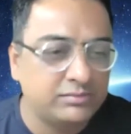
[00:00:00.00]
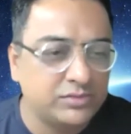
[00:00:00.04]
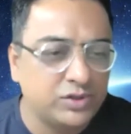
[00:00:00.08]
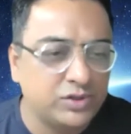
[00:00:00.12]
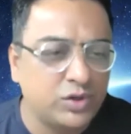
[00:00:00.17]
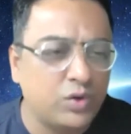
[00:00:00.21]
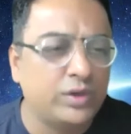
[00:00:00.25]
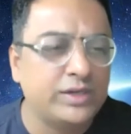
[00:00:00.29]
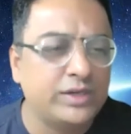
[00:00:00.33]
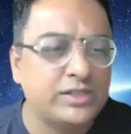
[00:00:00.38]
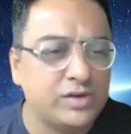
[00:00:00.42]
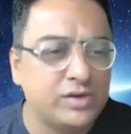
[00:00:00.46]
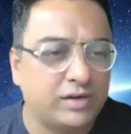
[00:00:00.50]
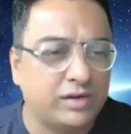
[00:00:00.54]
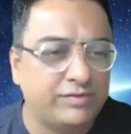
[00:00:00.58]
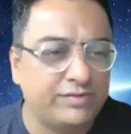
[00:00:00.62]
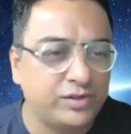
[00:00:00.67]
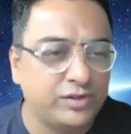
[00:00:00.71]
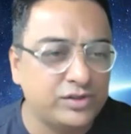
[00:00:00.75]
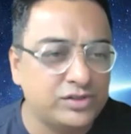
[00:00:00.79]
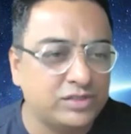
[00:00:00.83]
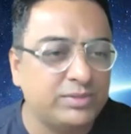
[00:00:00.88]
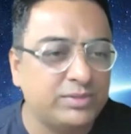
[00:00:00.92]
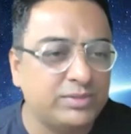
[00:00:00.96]
"No, it's not
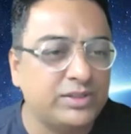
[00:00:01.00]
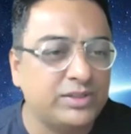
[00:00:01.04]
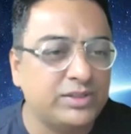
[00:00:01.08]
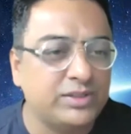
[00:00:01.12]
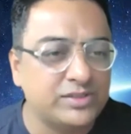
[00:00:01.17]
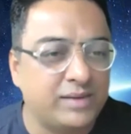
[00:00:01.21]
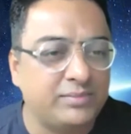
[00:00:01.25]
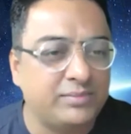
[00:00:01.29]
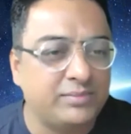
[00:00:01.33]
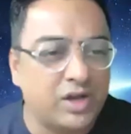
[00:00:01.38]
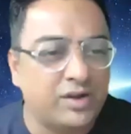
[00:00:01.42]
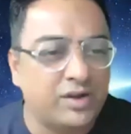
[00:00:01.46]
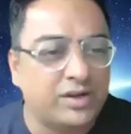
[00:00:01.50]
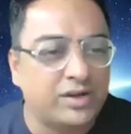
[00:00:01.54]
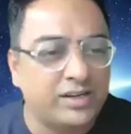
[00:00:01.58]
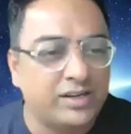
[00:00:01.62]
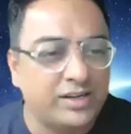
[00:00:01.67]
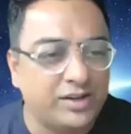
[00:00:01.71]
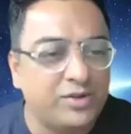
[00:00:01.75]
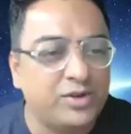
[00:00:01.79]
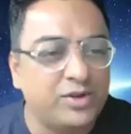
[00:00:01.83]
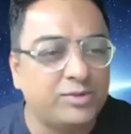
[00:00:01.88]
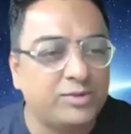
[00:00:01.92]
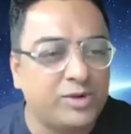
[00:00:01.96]
future because I'm talking
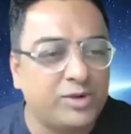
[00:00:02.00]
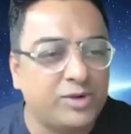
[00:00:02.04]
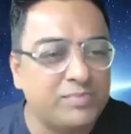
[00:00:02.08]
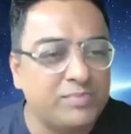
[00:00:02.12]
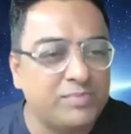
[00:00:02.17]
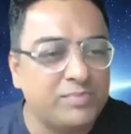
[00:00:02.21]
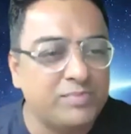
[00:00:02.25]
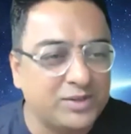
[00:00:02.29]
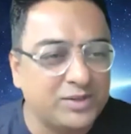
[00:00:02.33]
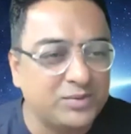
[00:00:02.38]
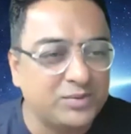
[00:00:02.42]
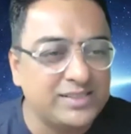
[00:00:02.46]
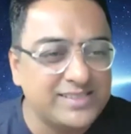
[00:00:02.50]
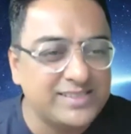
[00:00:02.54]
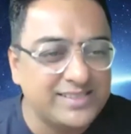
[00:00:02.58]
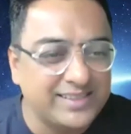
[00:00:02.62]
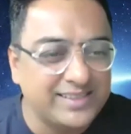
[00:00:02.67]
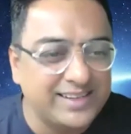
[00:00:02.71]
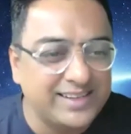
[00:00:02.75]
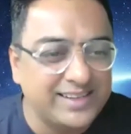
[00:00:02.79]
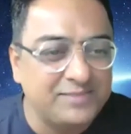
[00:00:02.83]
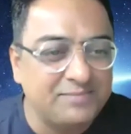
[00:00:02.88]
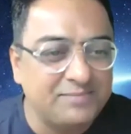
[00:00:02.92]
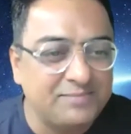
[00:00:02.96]
to you about Metaverse
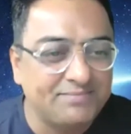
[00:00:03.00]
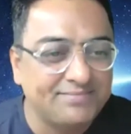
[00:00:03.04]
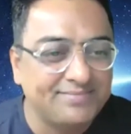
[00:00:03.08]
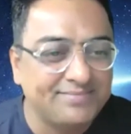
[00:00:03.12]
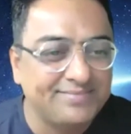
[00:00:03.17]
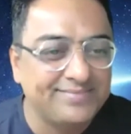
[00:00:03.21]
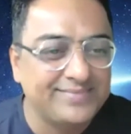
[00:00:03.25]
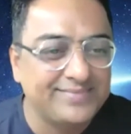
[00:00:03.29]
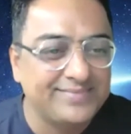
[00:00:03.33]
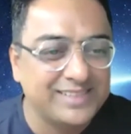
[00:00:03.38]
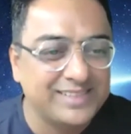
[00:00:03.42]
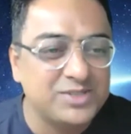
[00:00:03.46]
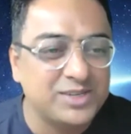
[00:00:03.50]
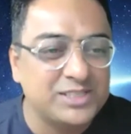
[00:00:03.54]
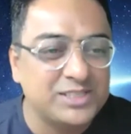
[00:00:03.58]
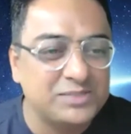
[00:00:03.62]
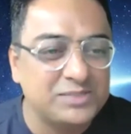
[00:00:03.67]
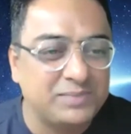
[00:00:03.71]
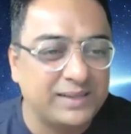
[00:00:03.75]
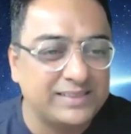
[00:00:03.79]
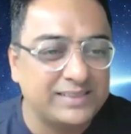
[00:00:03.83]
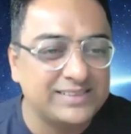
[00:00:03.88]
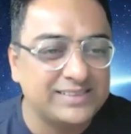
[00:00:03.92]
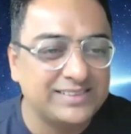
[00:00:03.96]
today, so it's
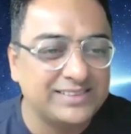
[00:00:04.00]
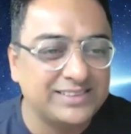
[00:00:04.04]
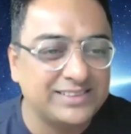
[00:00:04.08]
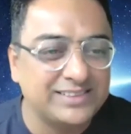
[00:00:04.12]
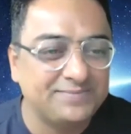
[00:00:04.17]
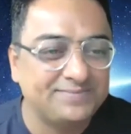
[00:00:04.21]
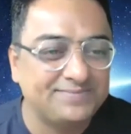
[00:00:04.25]
present."